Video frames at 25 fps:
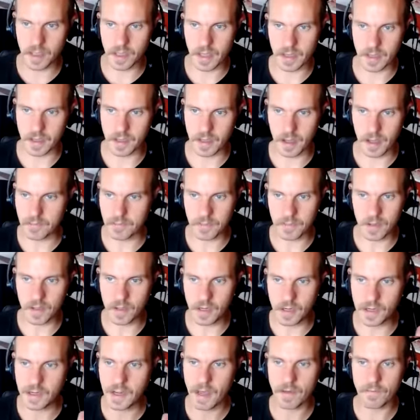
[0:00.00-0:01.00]
Like, you
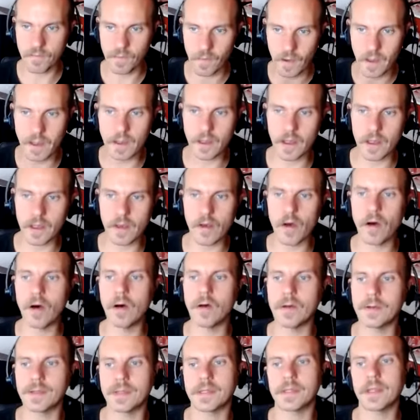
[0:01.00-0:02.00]
need to have weekly
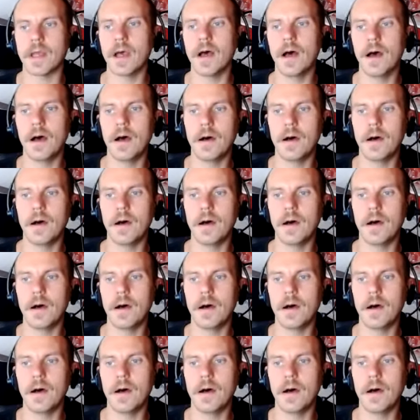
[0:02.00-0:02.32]
calls